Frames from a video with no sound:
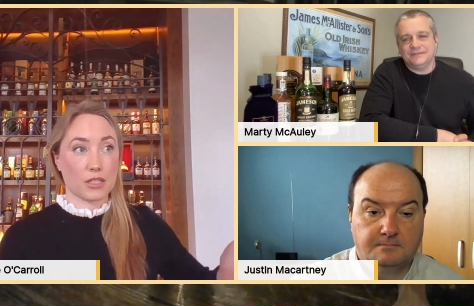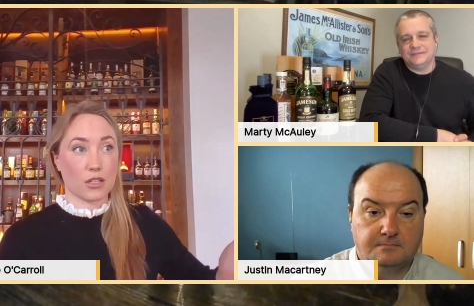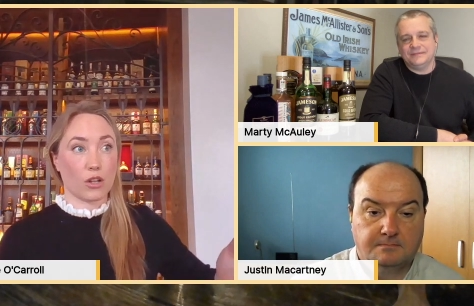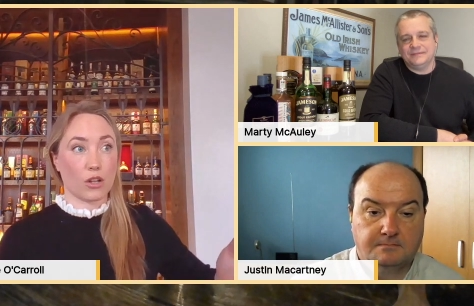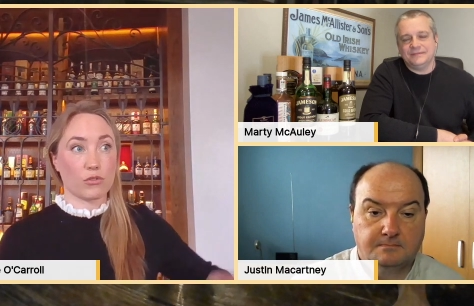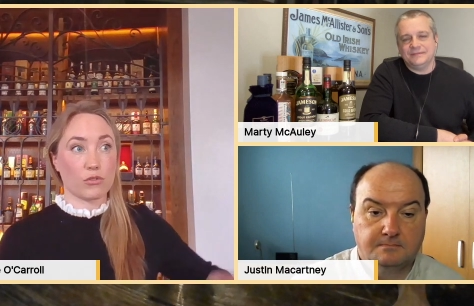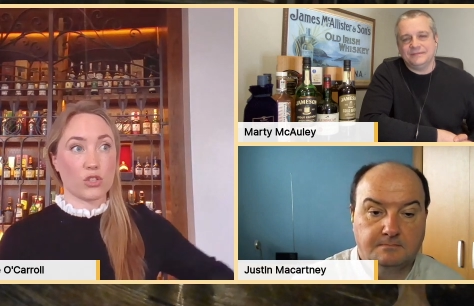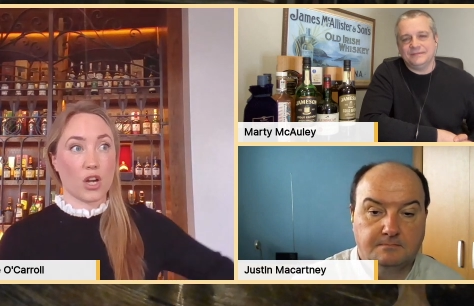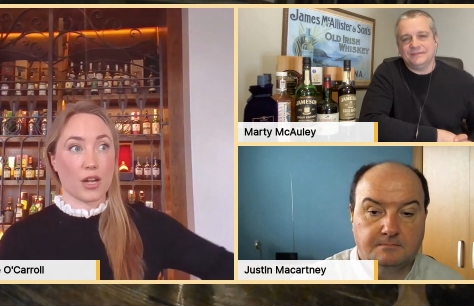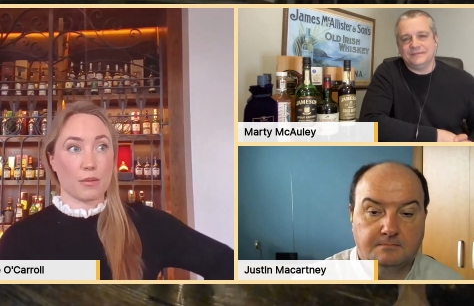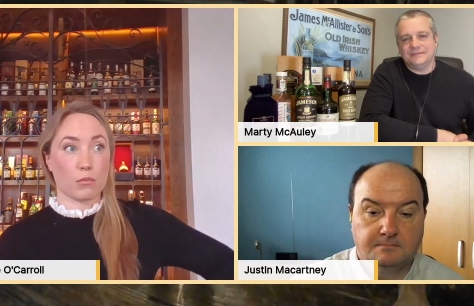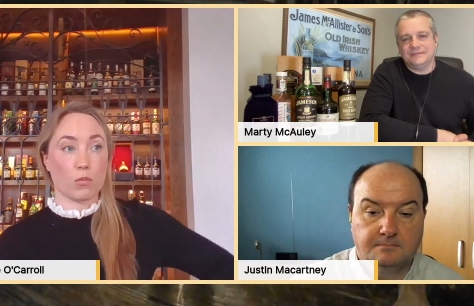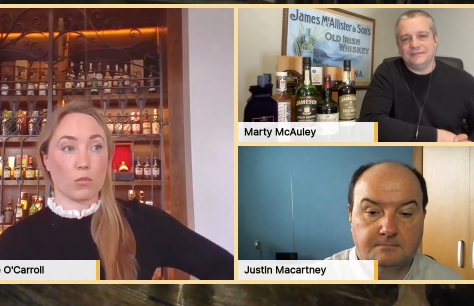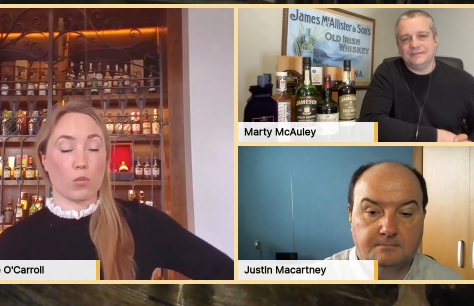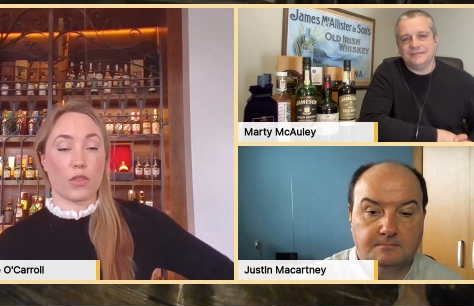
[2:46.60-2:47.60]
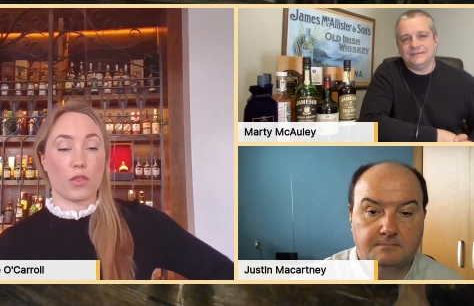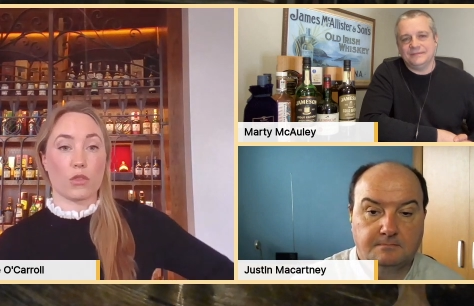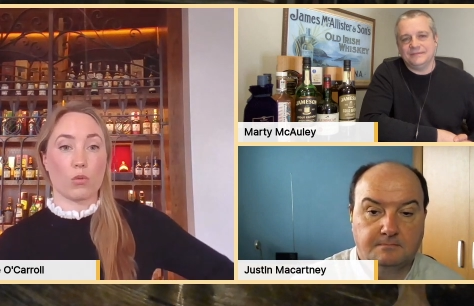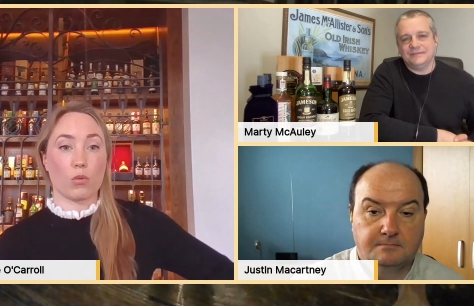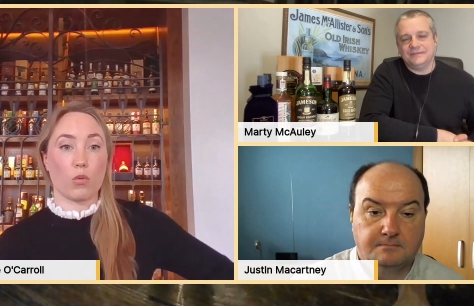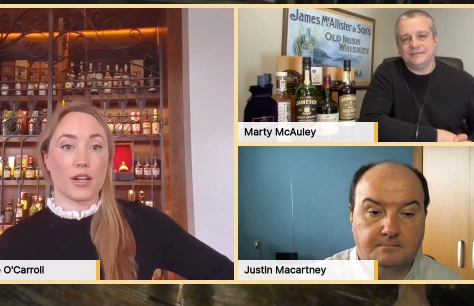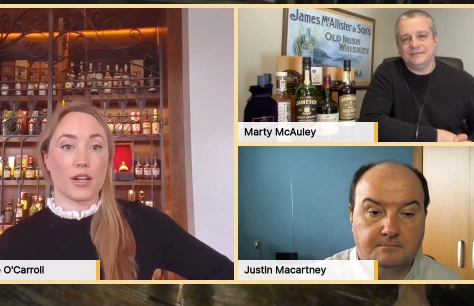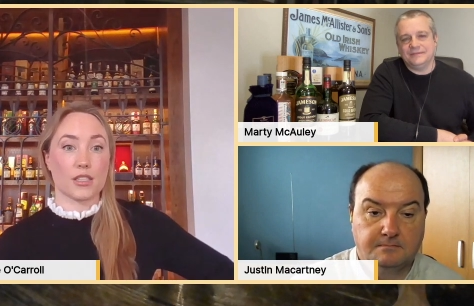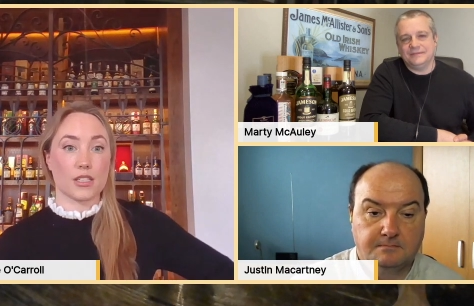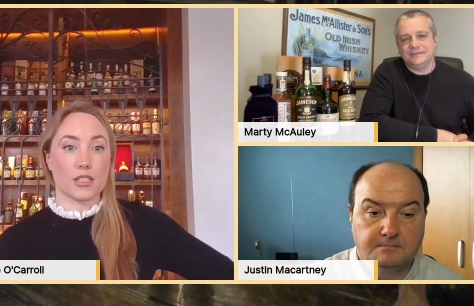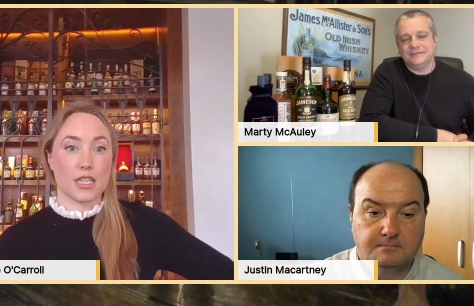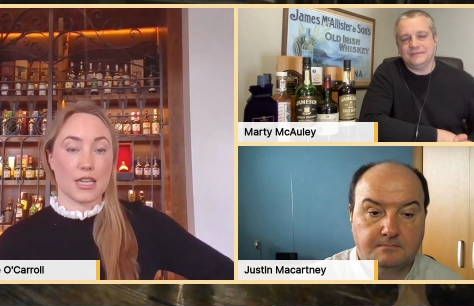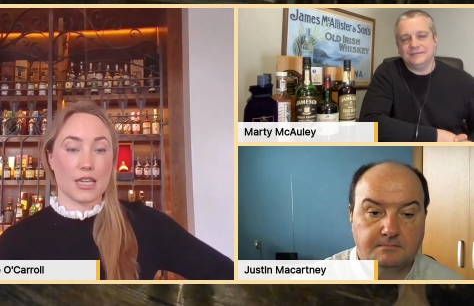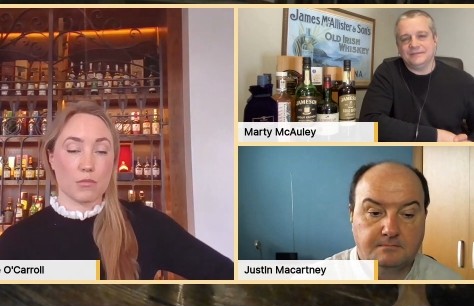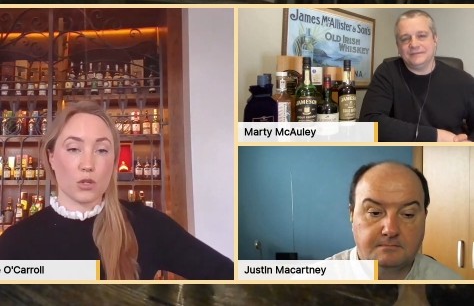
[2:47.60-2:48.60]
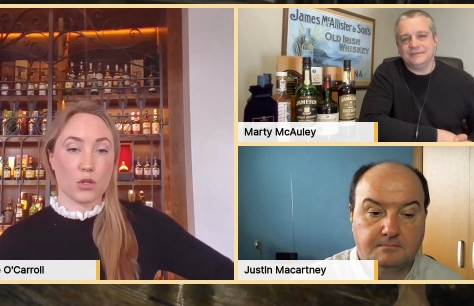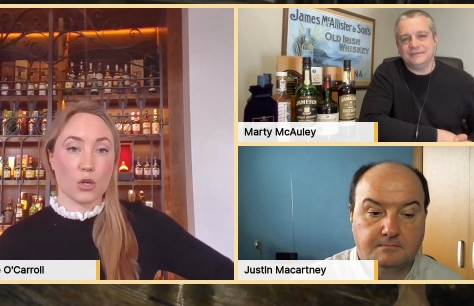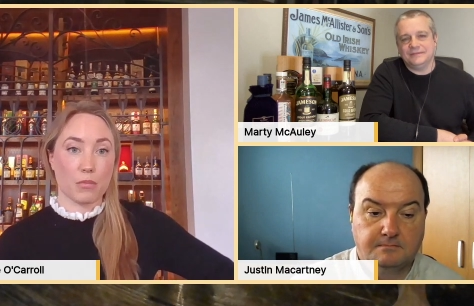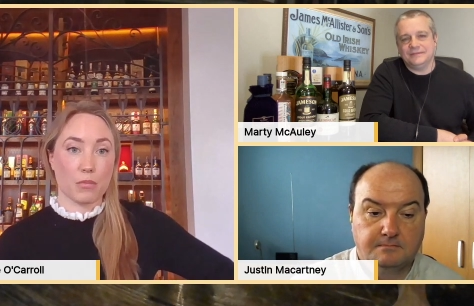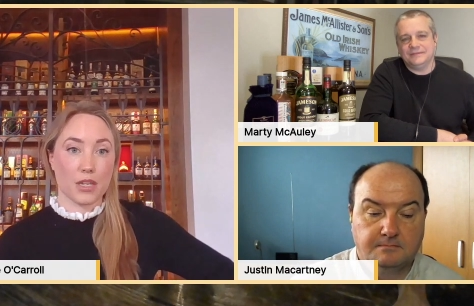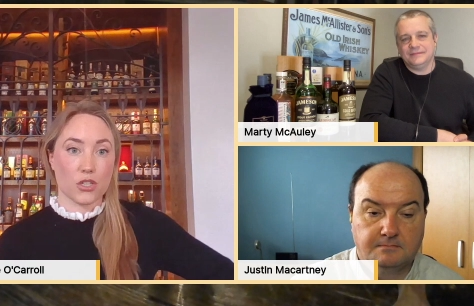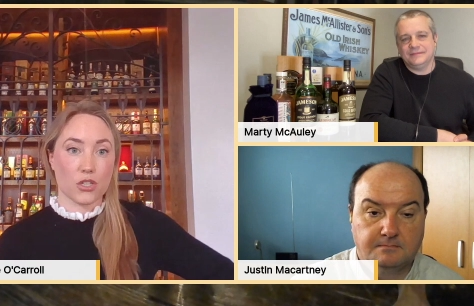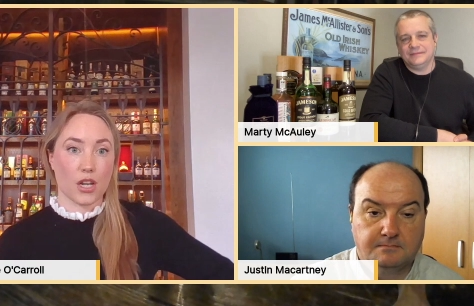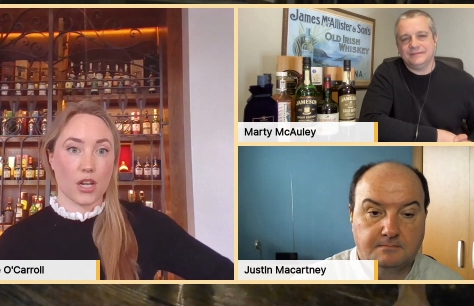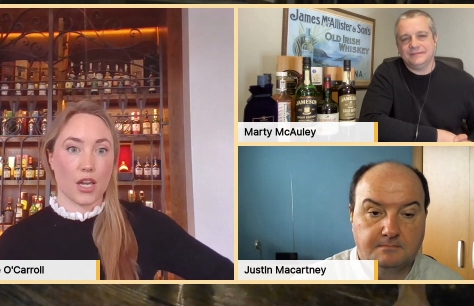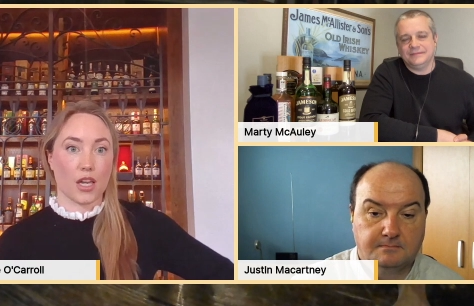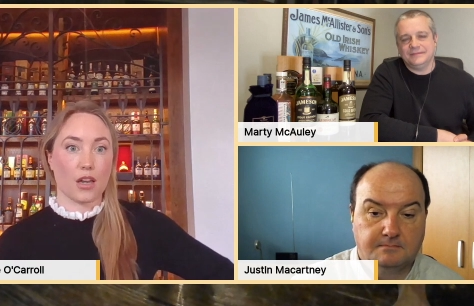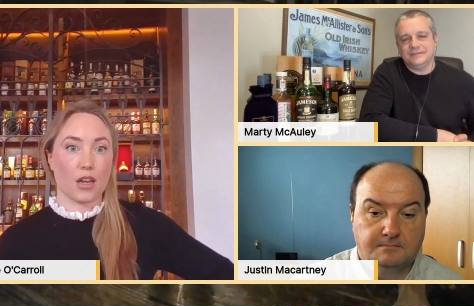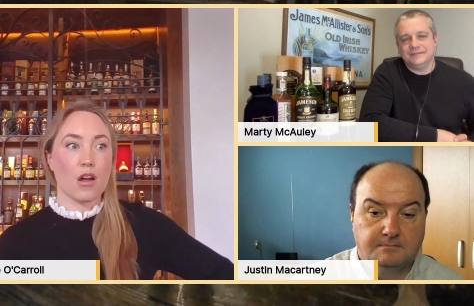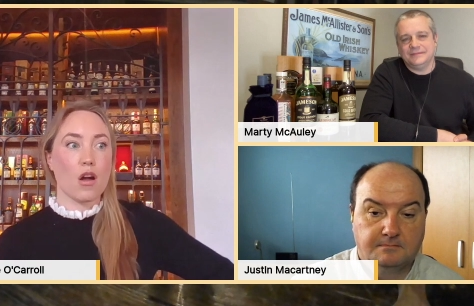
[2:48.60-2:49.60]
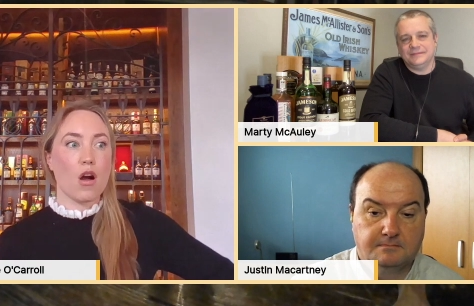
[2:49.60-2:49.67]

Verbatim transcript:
Speaker 1: a lot of time with the wider team commissioning